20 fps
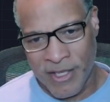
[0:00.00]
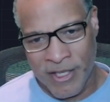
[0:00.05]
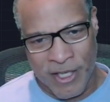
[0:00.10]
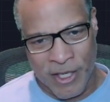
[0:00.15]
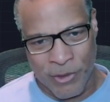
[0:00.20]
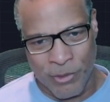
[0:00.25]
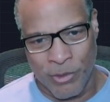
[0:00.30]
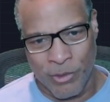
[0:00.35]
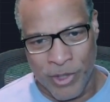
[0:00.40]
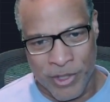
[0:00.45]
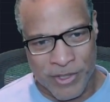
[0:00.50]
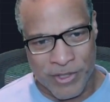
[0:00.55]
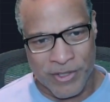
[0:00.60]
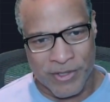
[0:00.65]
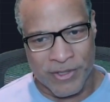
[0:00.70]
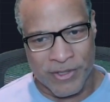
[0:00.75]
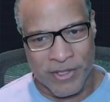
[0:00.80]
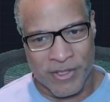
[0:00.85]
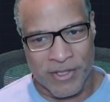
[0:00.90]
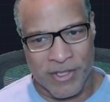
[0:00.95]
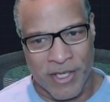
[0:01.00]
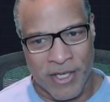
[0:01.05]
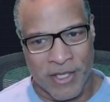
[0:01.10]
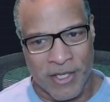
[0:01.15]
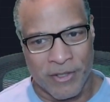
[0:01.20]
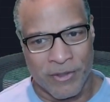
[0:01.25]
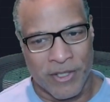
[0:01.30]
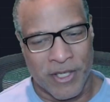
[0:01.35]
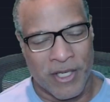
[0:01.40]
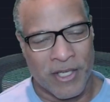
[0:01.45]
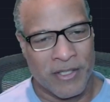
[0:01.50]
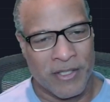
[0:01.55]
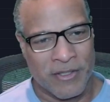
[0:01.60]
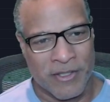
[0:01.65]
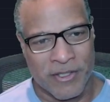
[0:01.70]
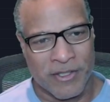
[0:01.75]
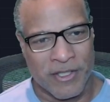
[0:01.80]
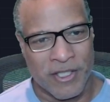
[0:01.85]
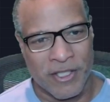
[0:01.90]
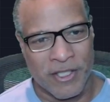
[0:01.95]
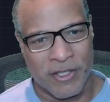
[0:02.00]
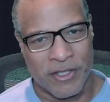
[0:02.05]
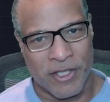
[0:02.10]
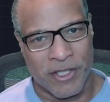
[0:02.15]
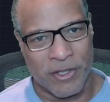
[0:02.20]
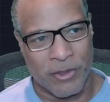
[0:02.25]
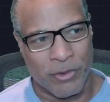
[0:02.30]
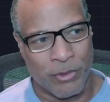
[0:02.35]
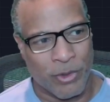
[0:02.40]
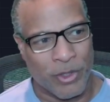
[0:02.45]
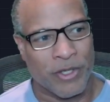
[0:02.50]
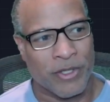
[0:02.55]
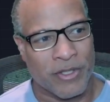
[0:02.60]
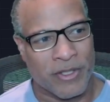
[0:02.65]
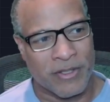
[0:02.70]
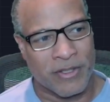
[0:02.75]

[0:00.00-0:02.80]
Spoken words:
And once you decide, okay, this thing is going to work,